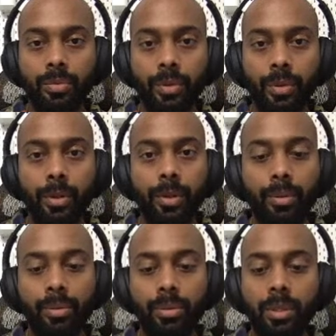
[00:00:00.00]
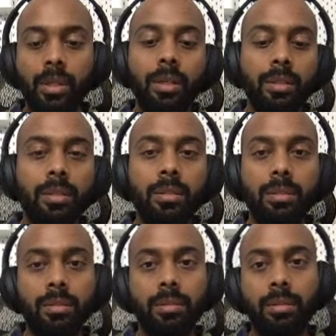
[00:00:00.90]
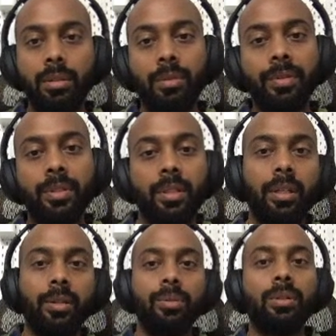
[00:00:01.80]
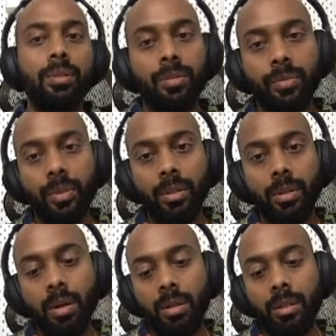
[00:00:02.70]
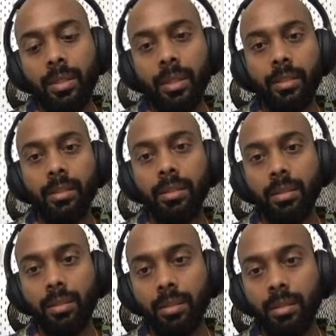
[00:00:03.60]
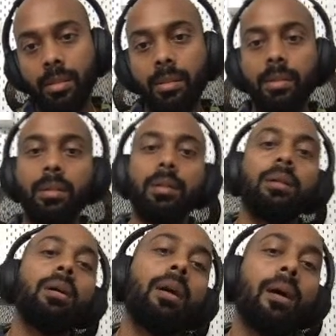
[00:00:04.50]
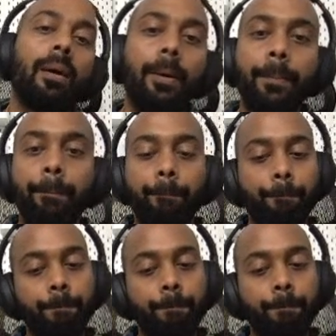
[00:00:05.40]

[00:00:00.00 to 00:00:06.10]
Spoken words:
for users, it's obviously users. For content, um,